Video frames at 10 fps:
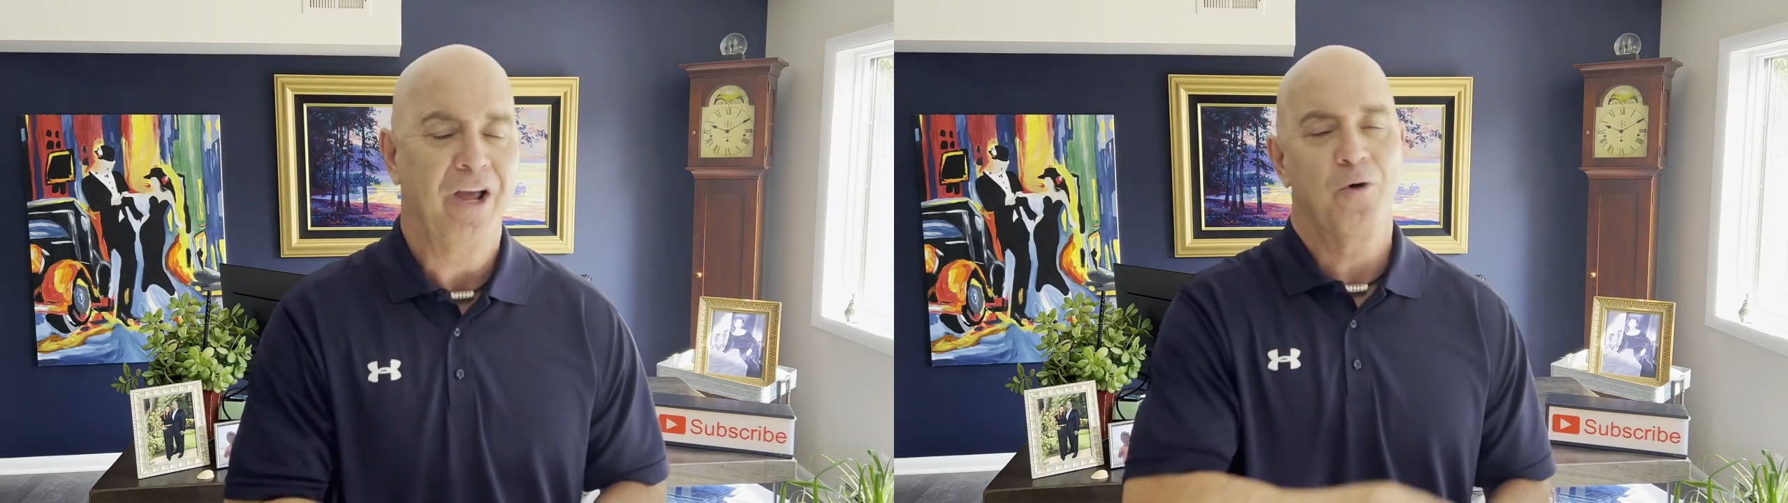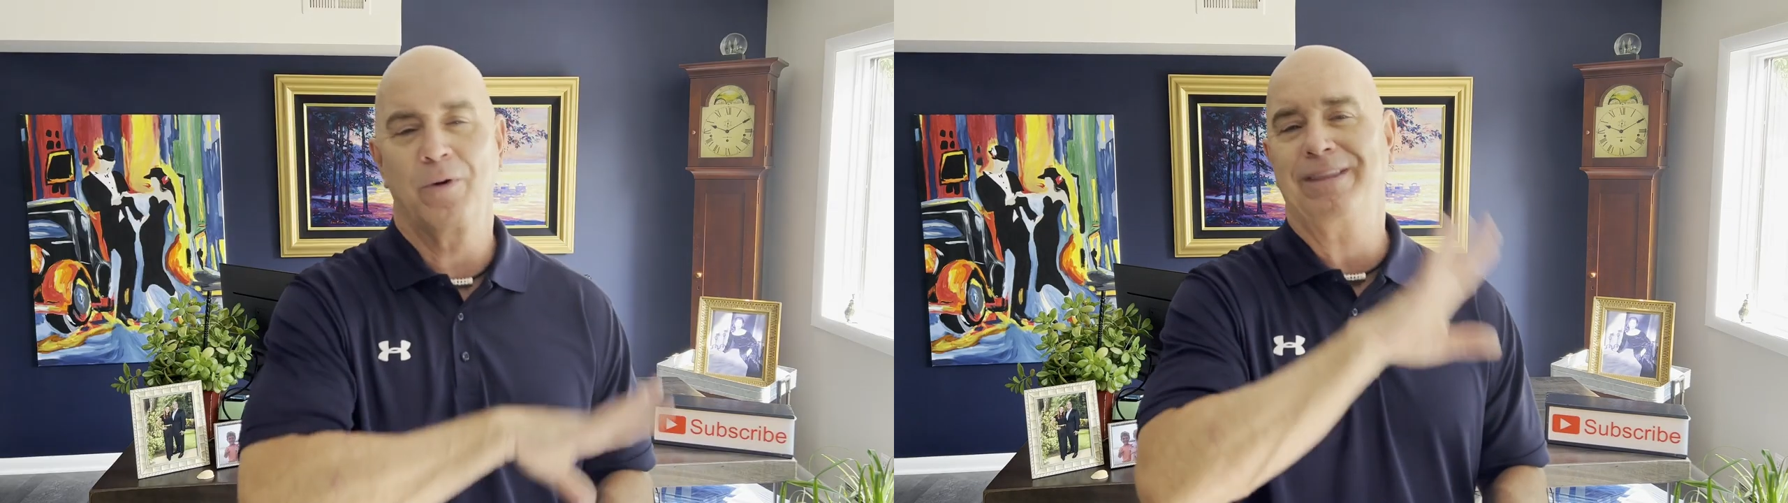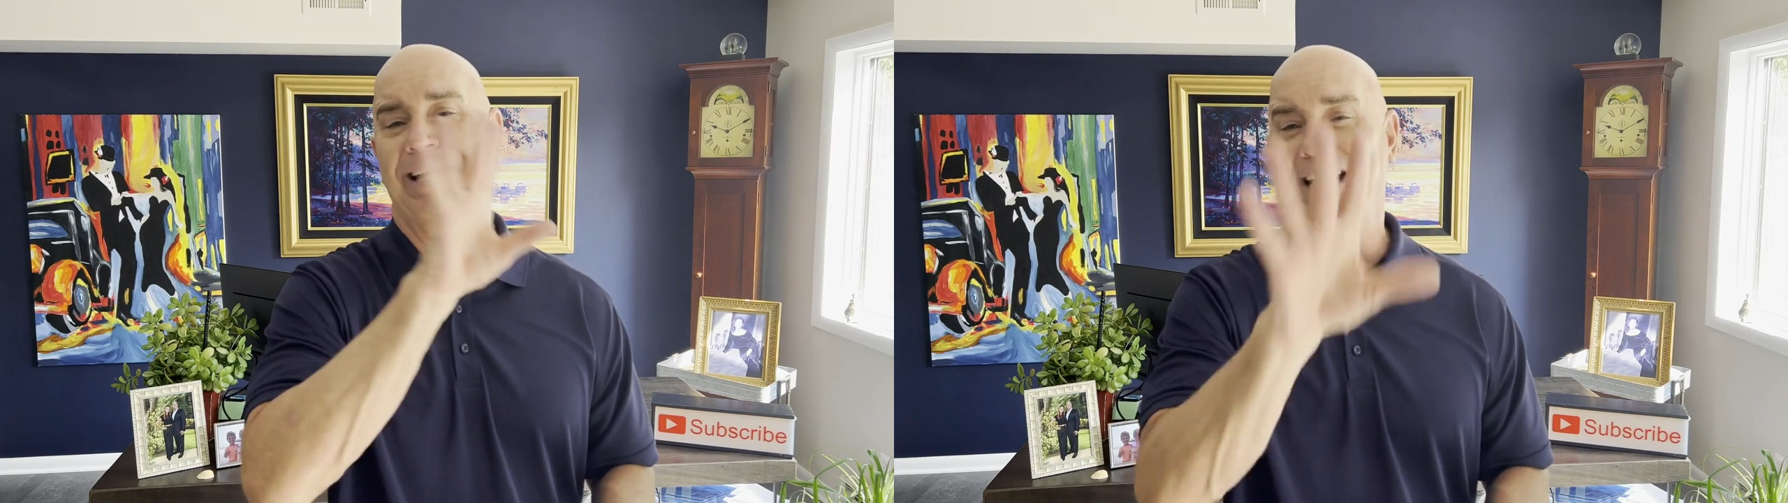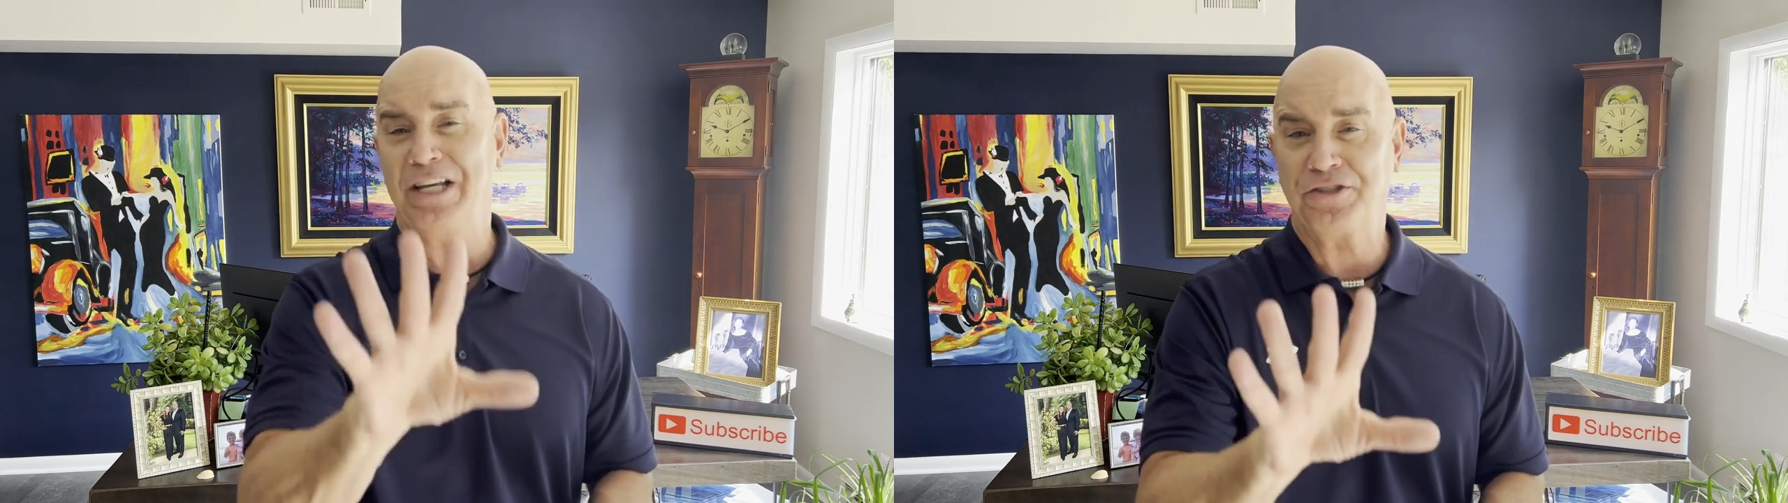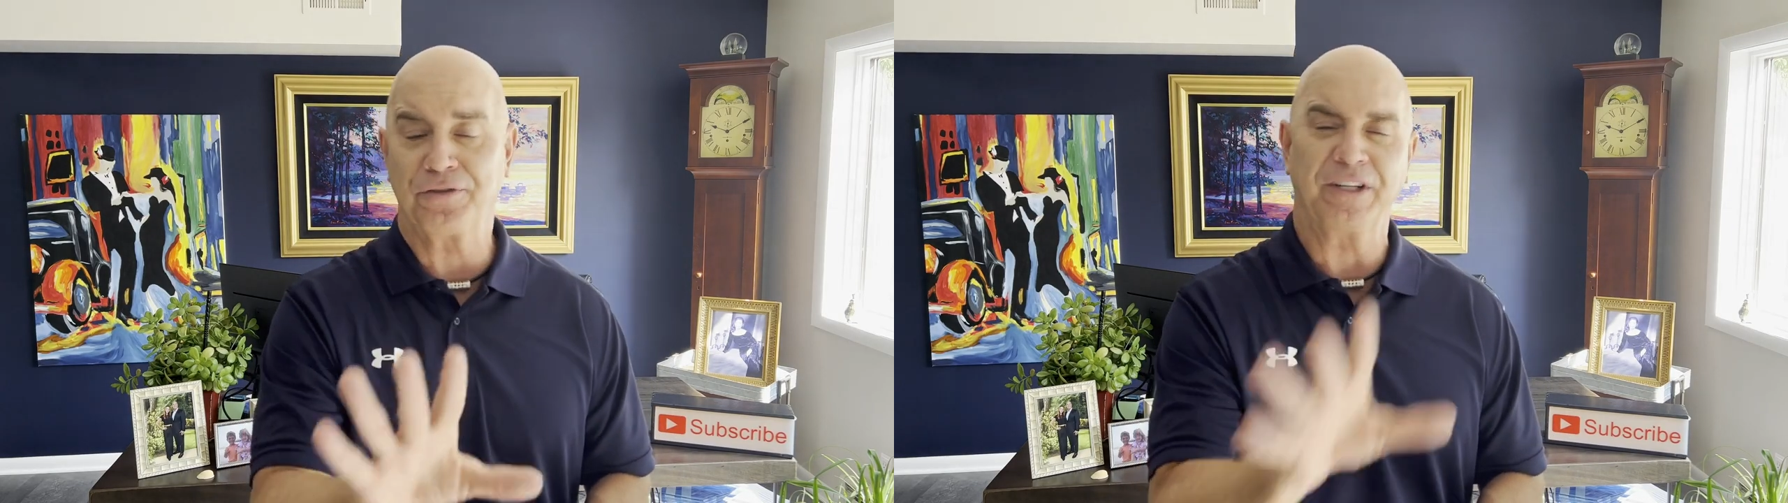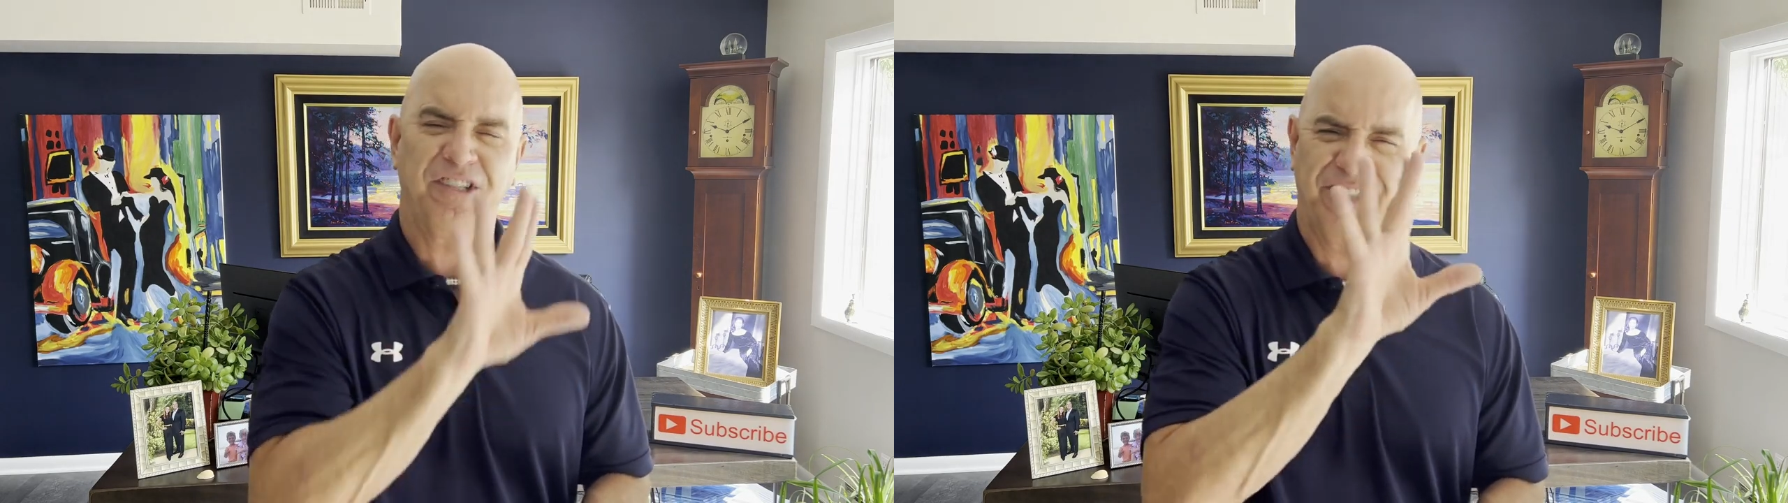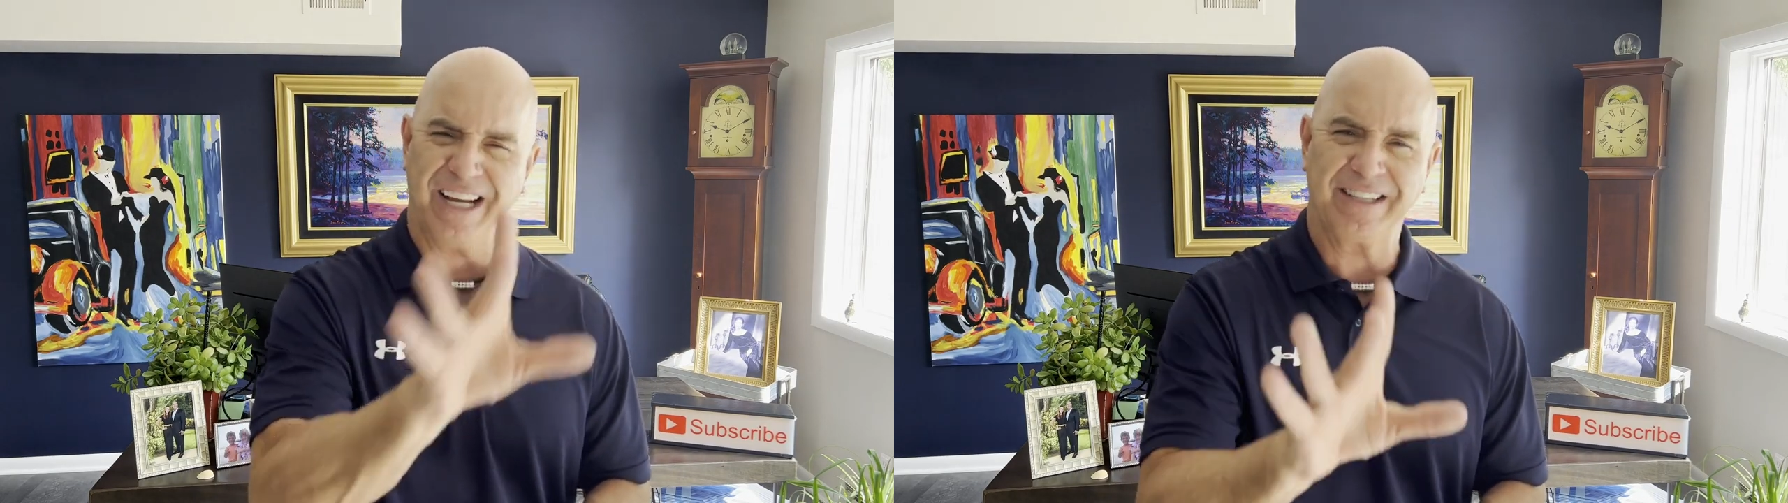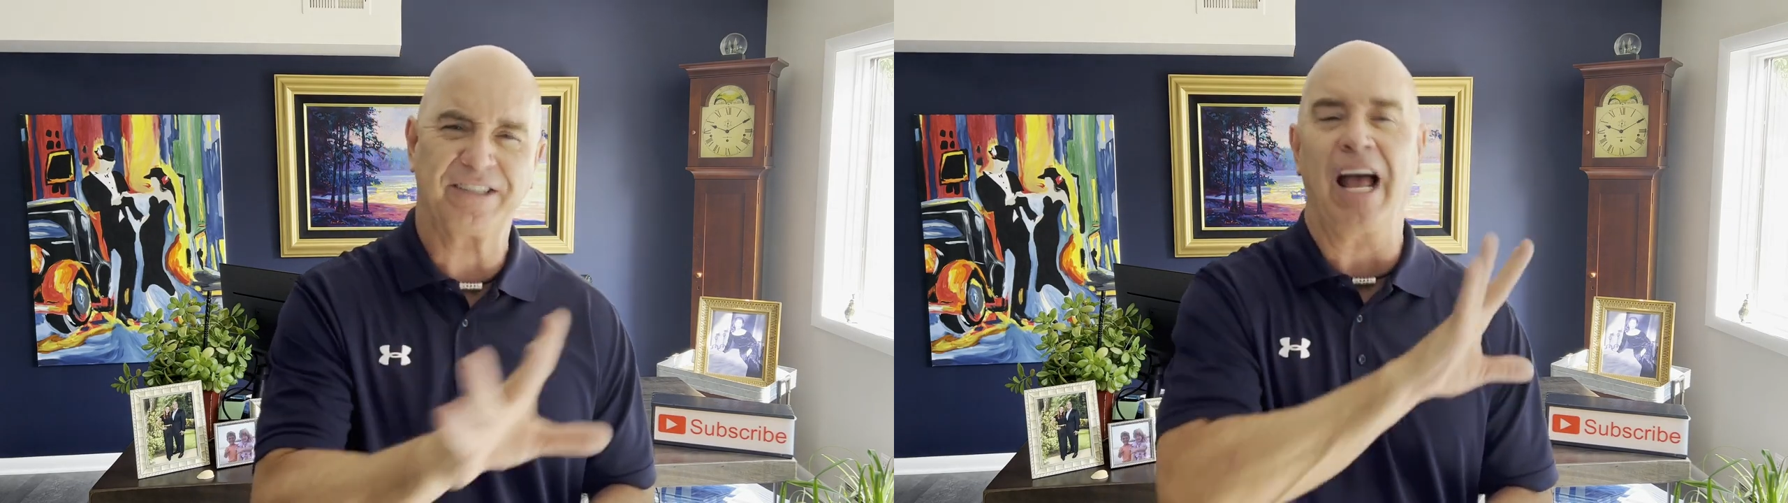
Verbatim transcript: with a history, check this